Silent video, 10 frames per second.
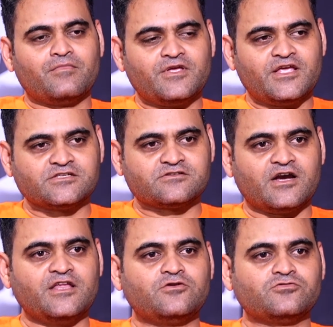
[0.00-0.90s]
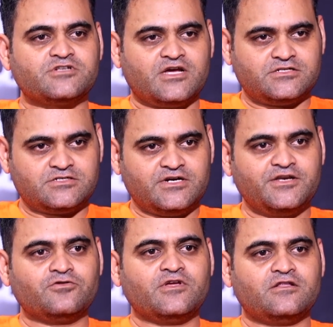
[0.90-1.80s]
he is ready to charge, ready
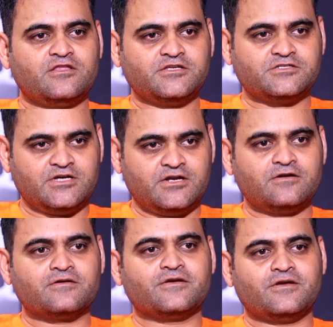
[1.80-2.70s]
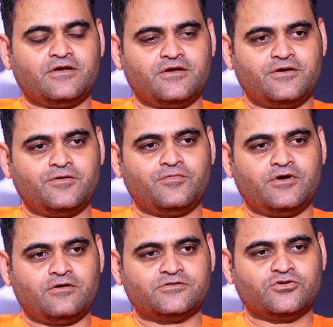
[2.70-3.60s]
to get things done.
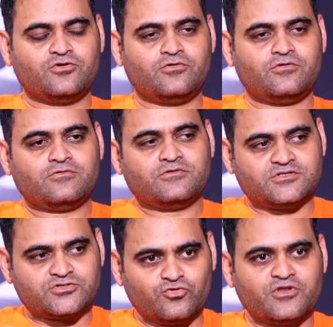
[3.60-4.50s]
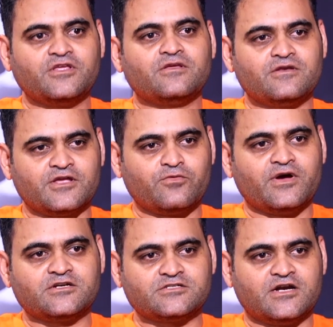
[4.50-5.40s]
So the story
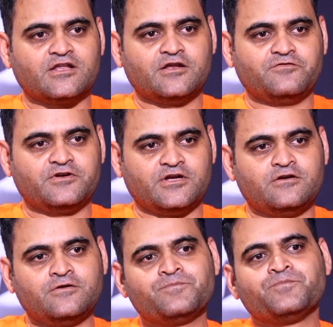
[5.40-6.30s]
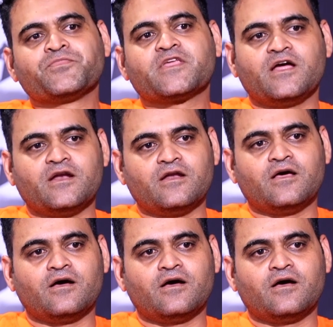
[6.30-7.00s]
requires that kind of a title, and